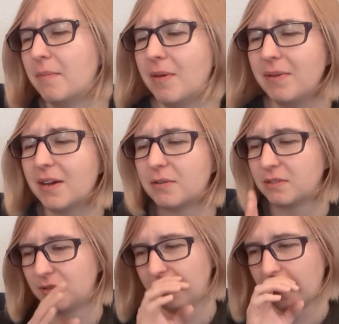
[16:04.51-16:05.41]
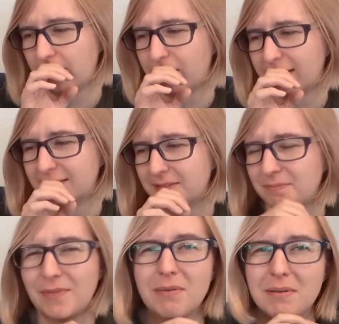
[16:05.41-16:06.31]
Maybe I won't do the other ones.
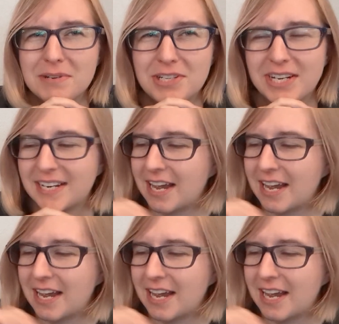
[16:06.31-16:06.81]
Maybe I'm gonna chicken